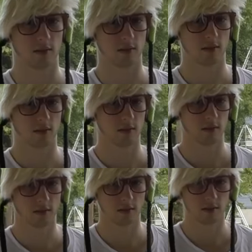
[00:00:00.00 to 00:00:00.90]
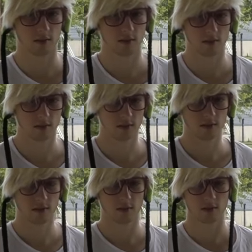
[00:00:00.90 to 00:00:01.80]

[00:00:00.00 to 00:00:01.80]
(no one is talking)